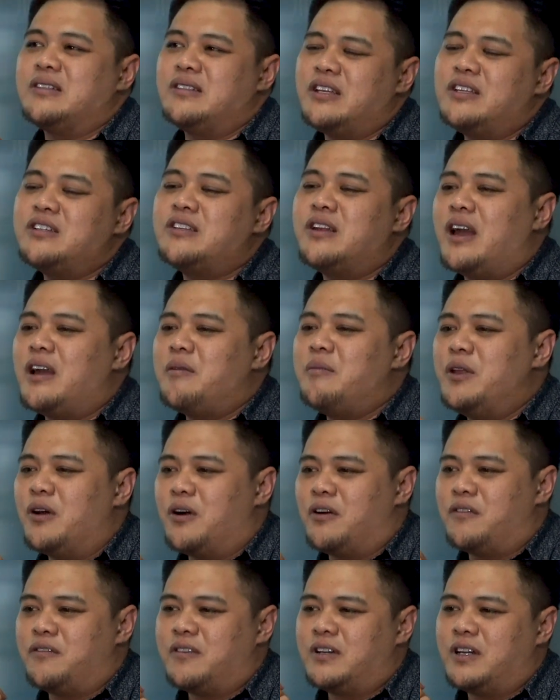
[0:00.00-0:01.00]
Change the habit
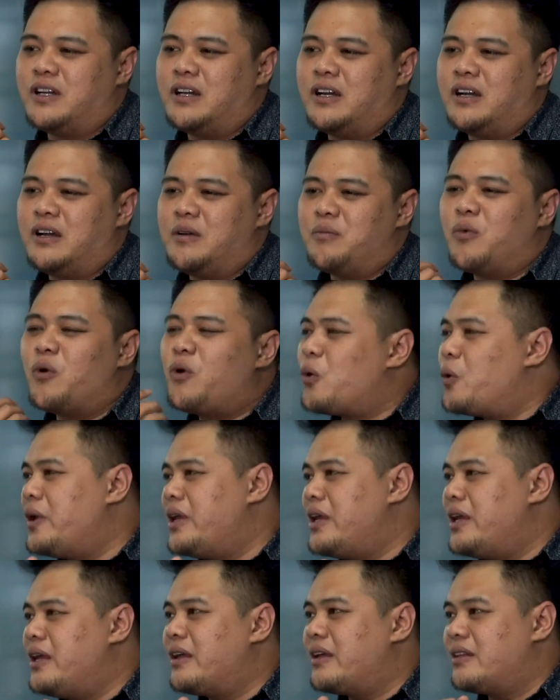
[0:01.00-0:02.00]
of
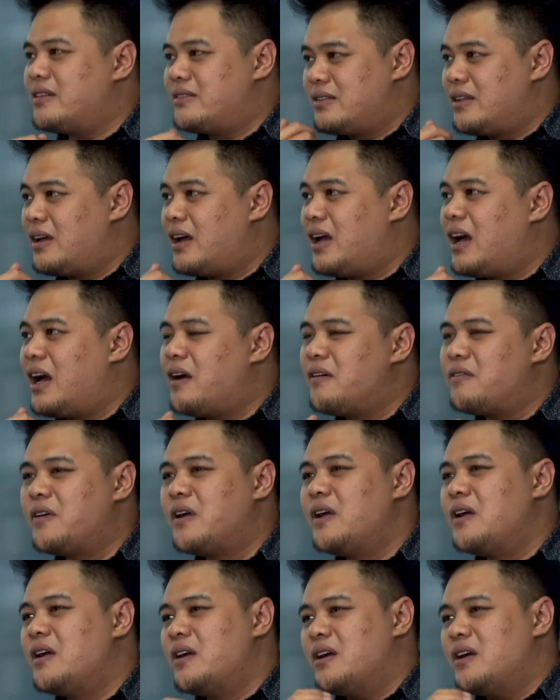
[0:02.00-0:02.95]
borrowing and stuff.